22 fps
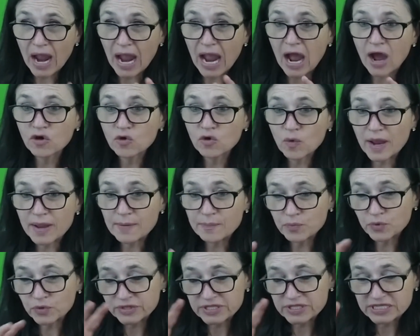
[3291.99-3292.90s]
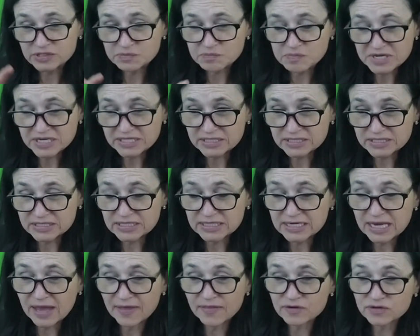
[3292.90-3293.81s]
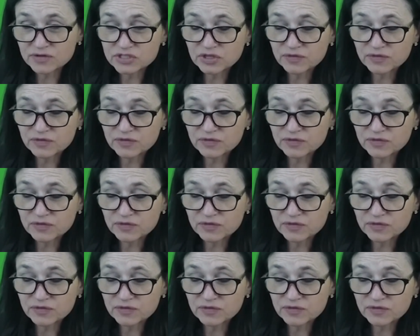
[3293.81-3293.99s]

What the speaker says: how do I put these pieces together